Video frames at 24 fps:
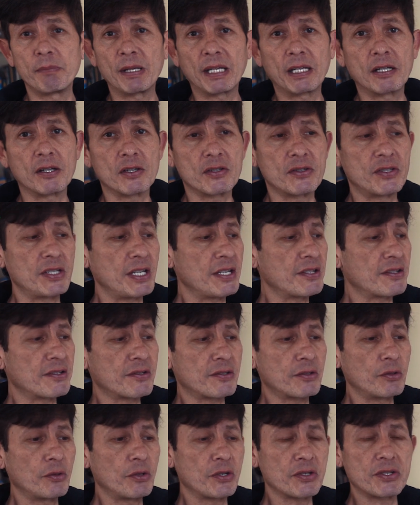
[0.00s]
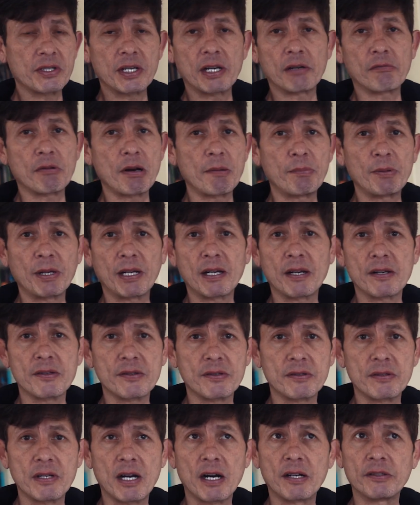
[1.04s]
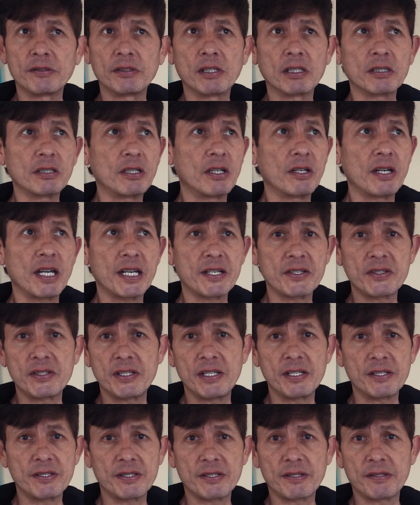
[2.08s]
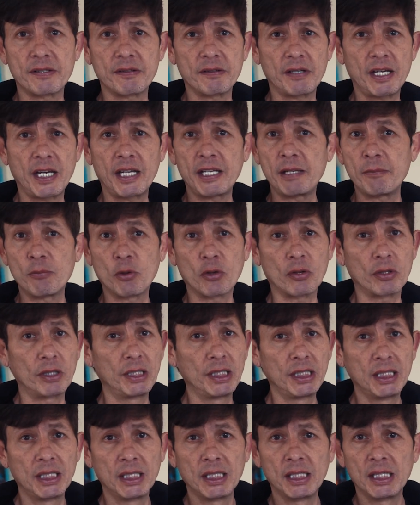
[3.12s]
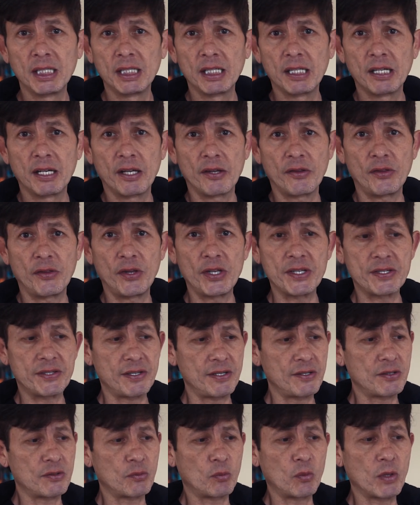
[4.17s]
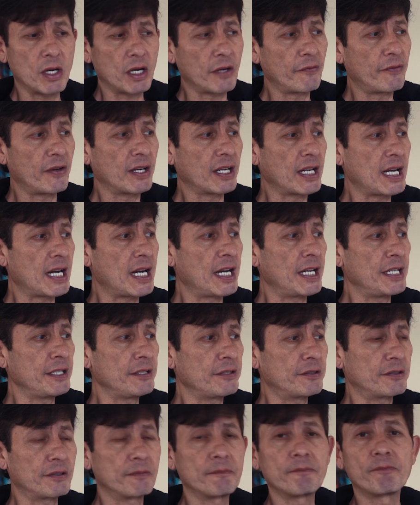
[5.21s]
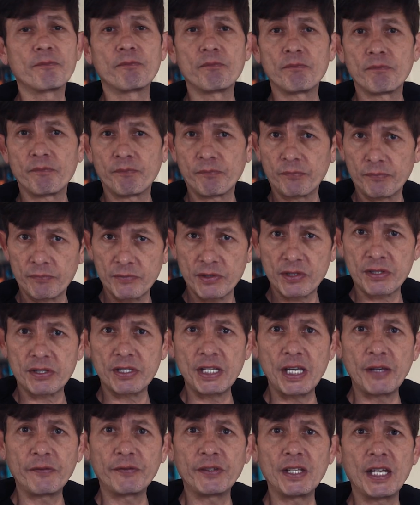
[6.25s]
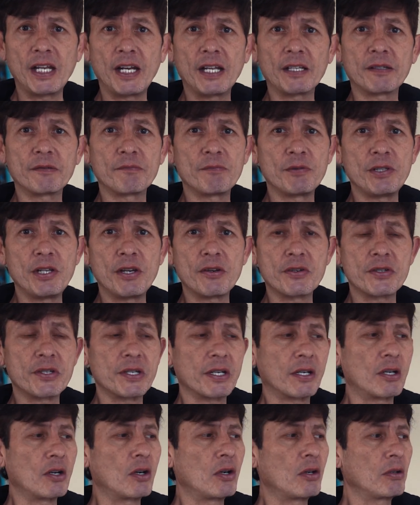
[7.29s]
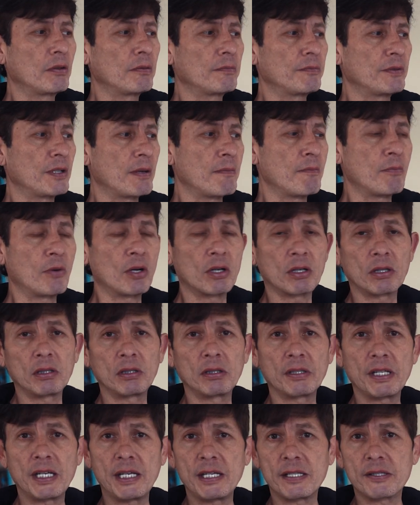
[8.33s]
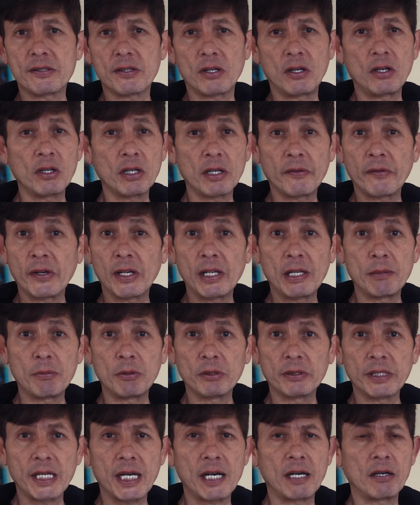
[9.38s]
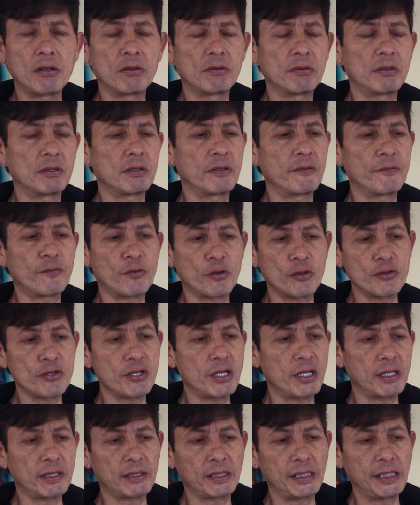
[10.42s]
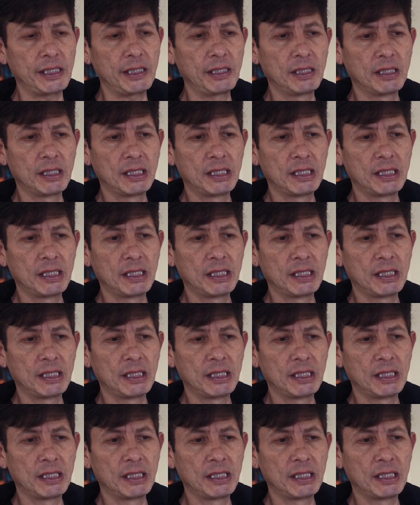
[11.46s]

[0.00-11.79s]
because these studio scale replicas are not going to exist anymore. This is one of a kind. Steve did it years ago. The model is unavailable now, unfortunately.